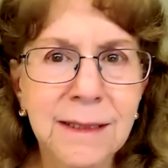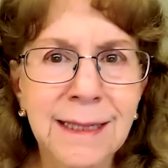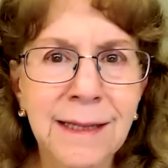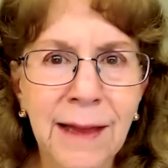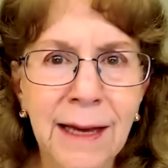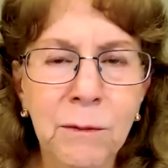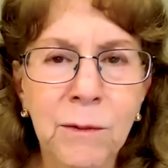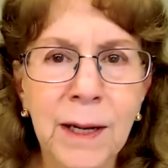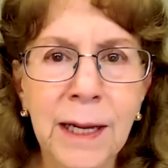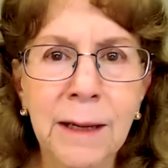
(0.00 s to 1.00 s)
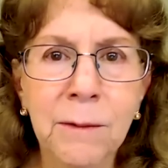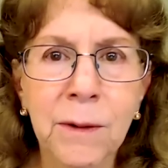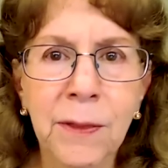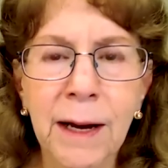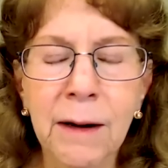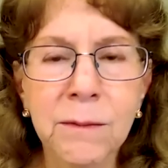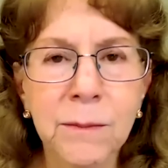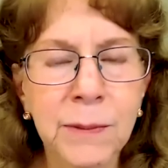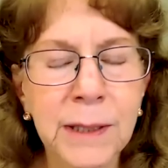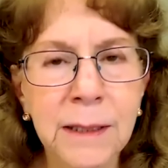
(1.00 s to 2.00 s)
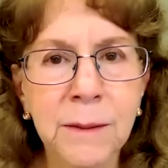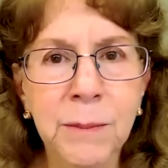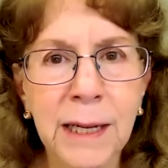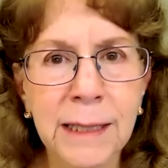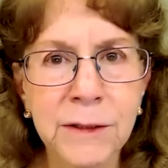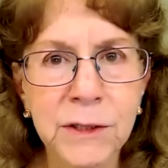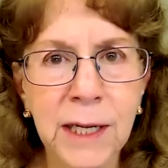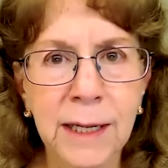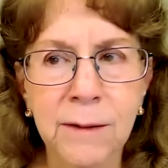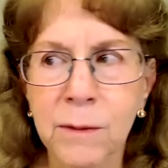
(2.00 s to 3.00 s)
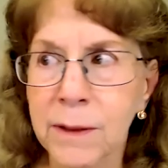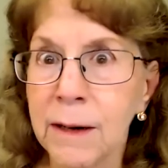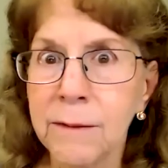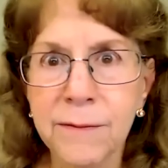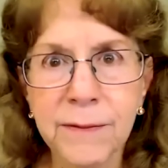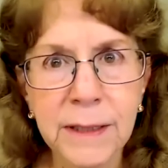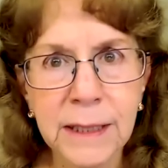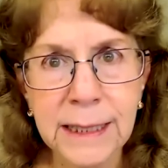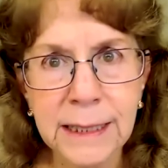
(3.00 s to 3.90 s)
in that way without being apologetic, without feeling